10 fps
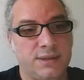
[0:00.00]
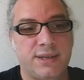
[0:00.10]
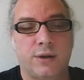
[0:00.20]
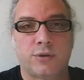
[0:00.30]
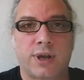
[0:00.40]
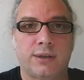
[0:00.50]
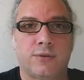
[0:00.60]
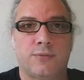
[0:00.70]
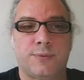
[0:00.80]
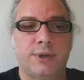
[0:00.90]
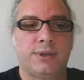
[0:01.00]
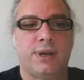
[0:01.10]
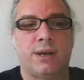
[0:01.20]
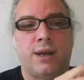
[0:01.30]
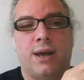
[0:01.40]
Second kind of
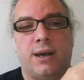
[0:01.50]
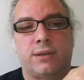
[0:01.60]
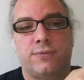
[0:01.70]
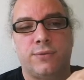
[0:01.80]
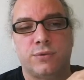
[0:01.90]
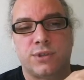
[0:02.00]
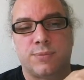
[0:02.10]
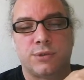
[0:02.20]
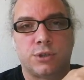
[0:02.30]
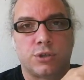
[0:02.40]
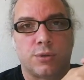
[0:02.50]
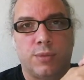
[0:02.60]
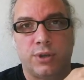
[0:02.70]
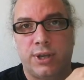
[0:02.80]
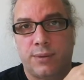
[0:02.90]
printer are the fused deposition
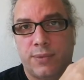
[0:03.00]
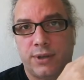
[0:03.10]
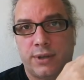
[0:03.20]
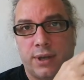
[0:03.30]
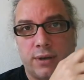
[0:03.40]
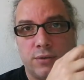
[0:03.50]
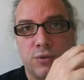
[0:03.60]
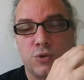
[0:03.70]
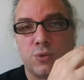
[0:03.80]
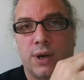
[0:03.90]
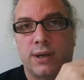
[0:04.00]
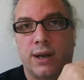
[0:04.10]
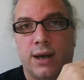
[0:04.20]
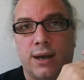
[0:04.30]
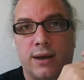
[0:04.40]
modeling printer. Those one
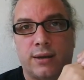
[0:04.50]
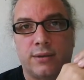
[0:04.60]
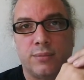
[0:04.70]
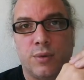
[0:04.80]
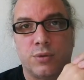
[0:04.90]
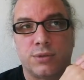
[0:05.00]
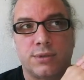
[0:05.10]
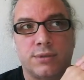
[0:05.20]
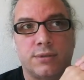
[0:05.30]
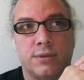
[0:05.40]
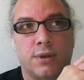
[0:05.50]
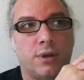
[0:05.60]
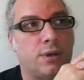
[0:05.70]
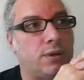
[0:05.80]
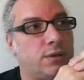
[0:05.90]
are the most
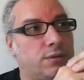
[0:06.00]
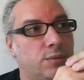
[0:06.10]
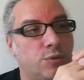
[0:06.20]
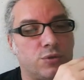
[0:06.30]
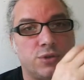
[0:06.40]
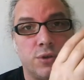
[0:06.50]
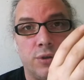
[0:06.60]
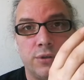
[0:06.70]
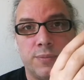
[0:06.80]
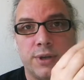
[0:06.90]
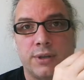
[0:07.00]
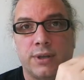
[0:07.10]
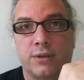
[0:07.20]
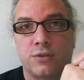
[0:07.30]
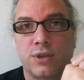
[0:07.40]
uh, the most sold
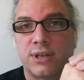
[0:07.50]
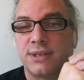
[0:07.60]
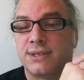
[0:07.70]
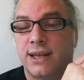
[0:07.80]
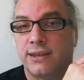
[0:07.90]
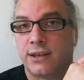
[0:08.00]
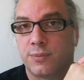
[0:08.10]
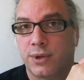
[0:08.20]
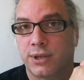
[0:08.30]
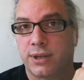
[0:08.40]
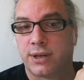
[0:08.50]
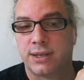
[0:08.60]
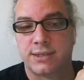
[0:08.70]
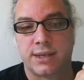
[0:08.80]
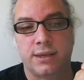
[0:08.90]
printer. Those are the standard printer,
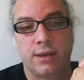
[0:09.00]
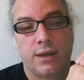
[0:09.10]
let's say,